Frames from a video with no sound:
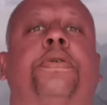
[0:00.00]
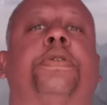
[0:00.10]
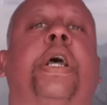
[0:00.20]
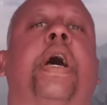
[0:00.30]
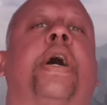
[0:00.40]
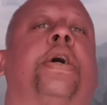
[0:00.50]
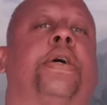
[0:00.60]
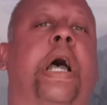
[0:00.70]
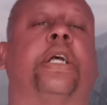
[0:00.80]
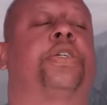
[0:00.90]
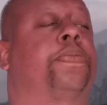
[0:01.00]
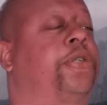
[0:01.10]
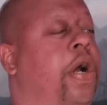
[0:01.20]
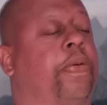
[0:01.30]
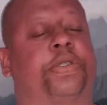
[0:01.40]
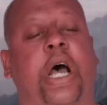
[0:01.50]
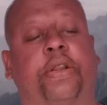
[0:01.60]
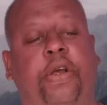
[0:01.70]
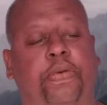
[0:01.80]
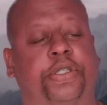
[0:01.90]
Yeah, actually, I'm sorry, I was
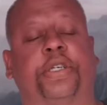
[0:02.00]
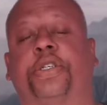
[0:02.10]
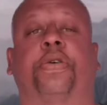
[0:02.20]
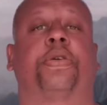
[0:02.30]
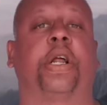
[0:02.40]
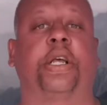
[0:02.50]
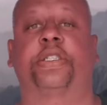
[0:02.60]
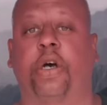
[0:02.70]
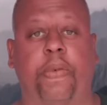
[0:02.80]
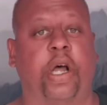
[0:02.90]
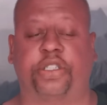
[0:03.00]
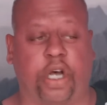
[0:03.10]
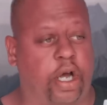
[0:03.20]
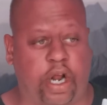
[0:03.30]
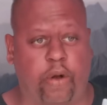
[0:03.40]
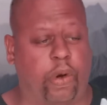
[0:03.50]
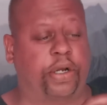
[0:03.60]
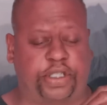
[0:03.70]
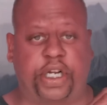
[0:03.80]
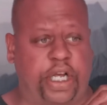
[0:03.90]
out there, it was this year. And uh, he told me, I saw it uh, while I
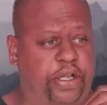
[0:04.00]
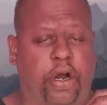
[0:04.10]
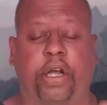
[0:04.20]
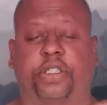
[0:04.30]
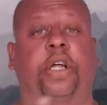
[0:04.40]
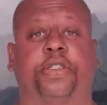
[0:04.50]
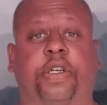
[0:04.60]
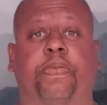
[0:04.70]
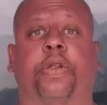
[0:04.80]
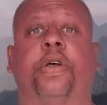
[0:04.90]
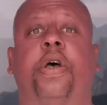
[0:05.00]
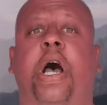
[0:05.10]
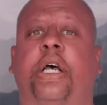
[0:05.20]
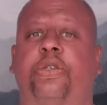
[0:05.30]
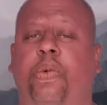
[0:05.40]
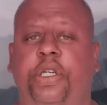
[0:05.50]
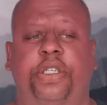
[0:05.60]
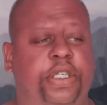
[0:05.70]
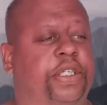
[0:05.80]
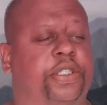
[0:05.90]
was sitting in there, I saw the symbol. I said, what is
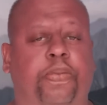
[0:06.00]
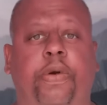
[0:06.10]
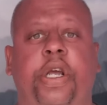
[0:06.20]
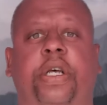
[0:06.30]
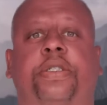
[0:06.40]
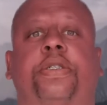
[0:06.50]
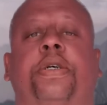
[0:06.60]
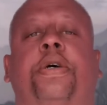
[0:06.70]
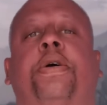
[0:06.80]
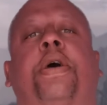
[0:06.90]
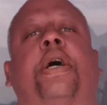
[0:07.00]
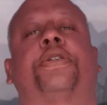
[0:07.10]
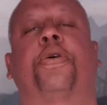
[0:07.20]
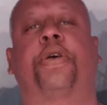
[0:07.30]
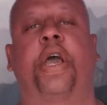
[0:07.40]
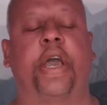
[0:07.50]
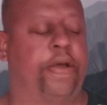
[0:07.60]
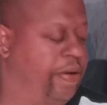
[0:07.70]
this? He said, it's a Prius. I said, okay,